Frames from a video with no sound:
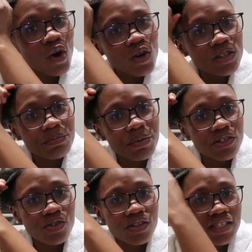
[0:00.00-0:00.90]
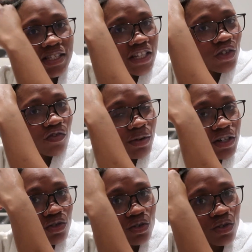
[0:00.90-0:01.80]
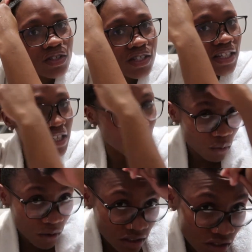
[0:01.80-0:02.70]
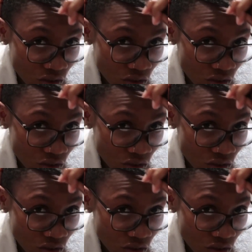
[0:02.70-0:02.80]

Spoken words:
all depends on the size of Bantu knots that I want.